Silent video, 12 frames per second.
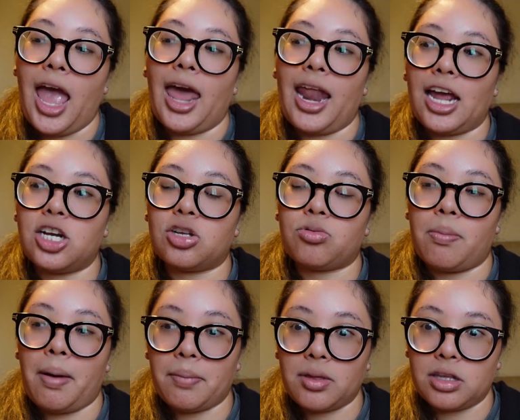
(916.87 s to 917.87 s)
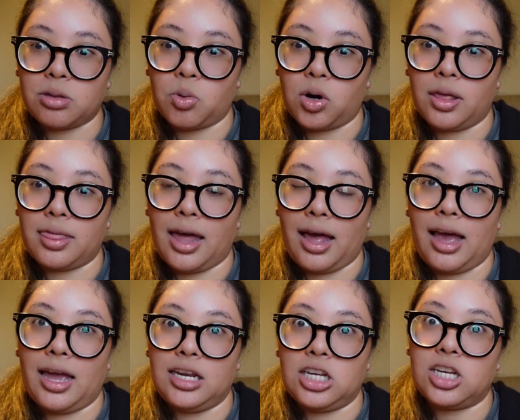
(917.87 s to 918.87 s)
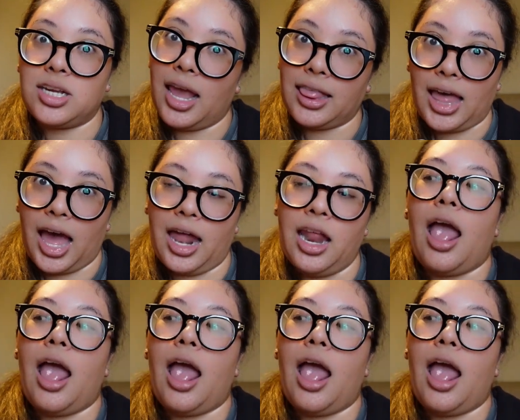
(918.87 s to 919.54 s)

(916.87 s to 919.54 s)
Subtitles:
And I just remembered this morning that I need to take that,